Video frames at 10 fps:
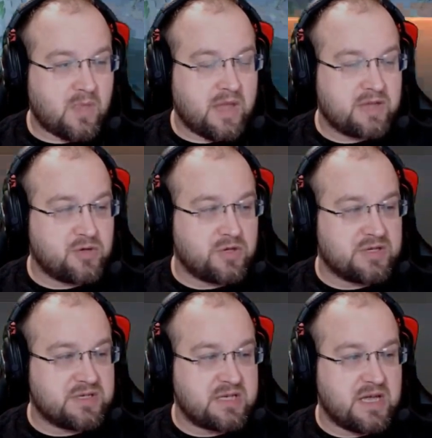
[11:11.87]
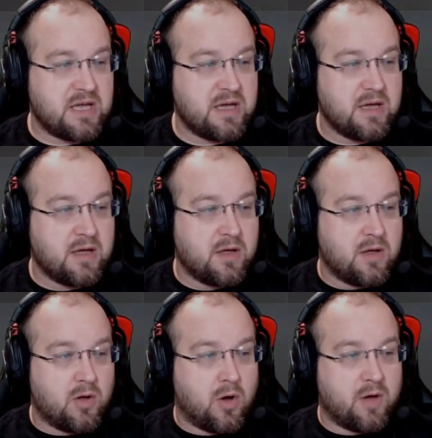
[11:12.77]
as you can see,
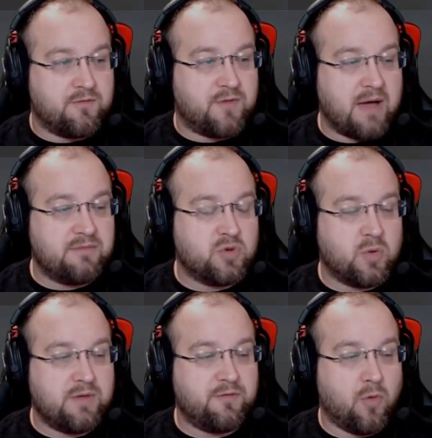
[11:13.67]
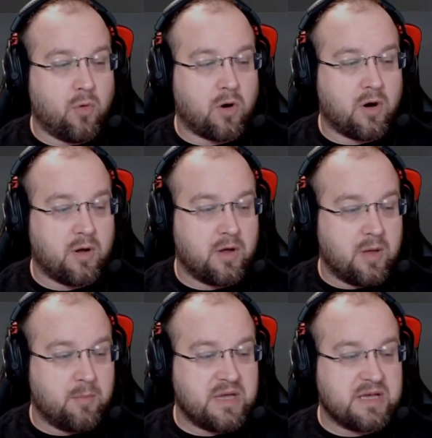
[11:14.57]
on 524
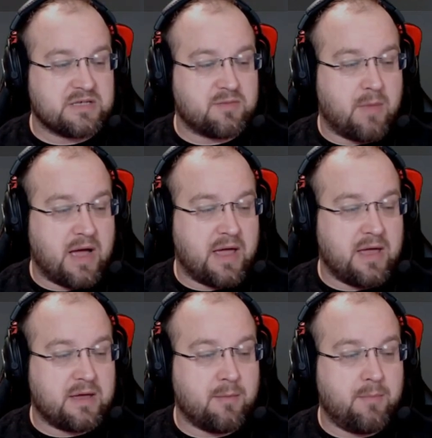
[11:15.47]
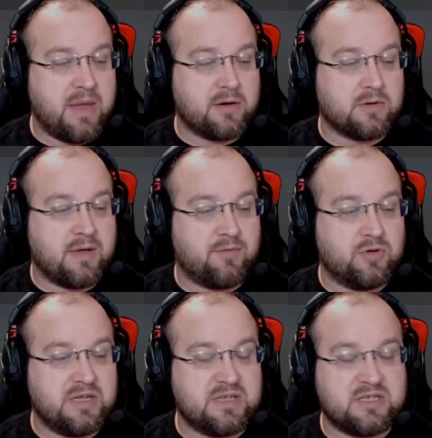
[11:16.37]
because my commander level
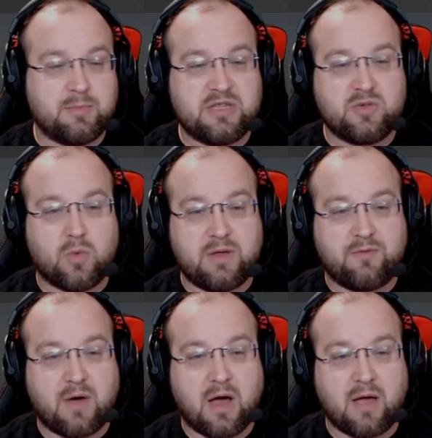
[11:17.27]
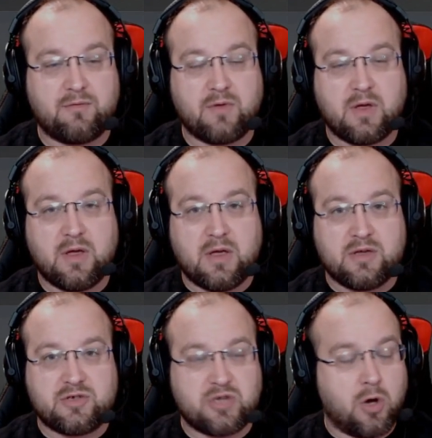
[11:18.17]
needs to be 25.
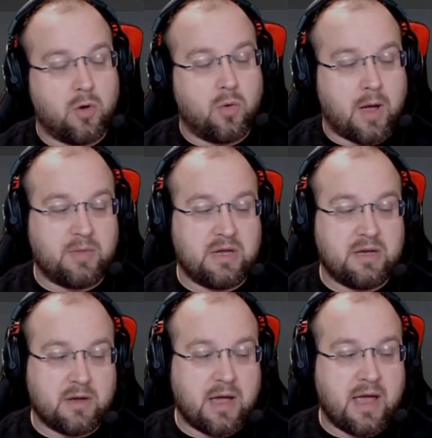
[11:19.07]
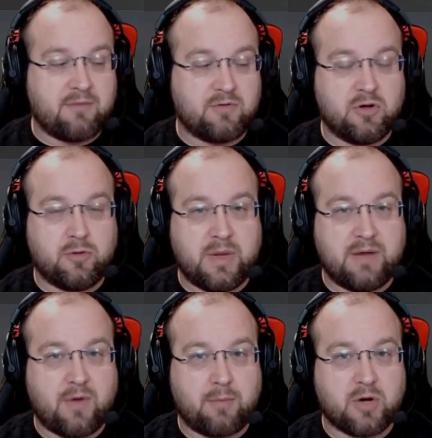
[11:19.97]
So, I mean, I have a little bit
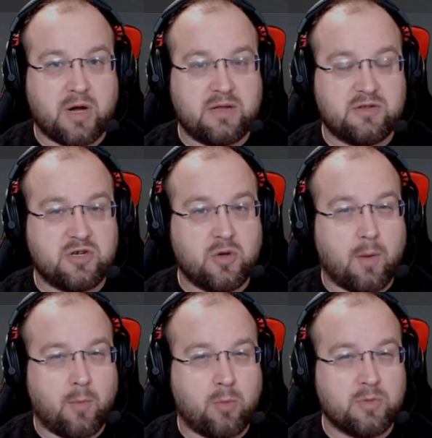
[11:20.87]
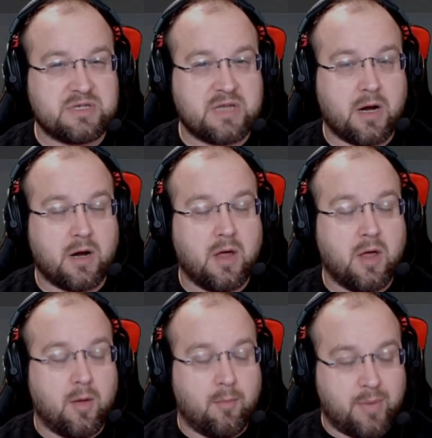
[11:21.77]
of upgrading to do. I'm almost there,
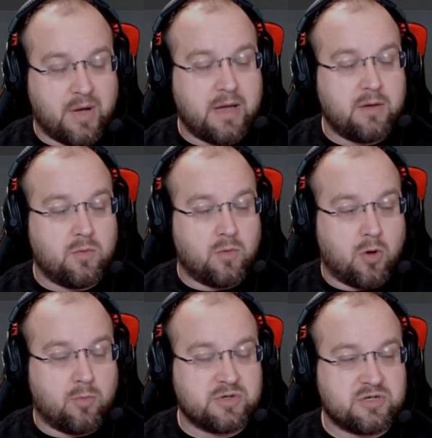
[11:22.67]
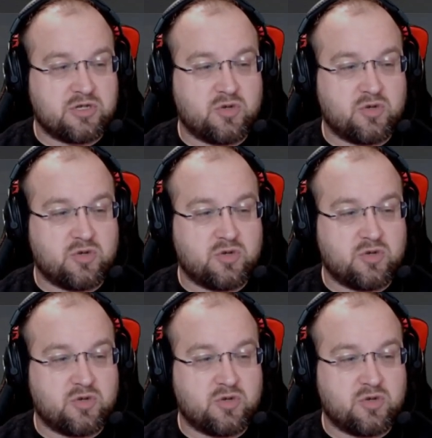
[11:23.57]
but almost to